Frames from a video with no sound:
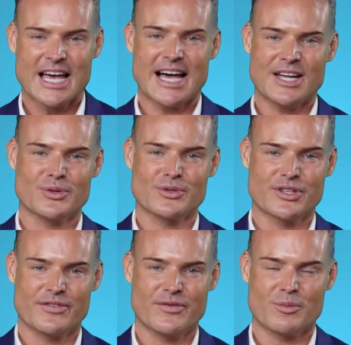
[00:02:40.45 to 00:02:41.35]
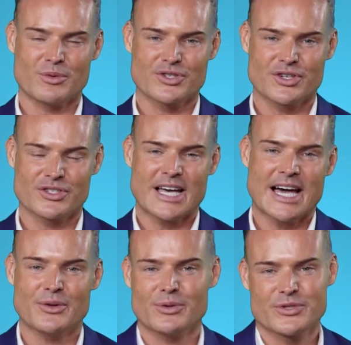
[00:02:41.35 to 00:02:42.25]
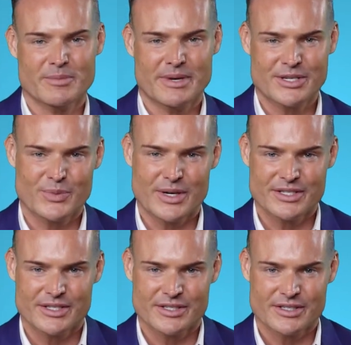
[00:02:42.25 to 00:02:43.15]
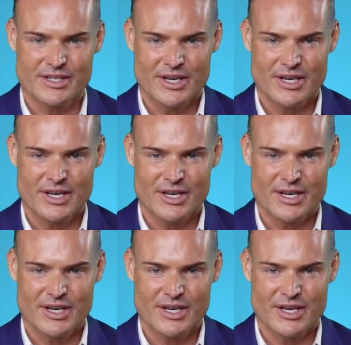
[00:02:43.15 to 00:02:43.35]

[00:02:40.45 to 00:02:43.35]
and also the formal shirts and also my sweaters.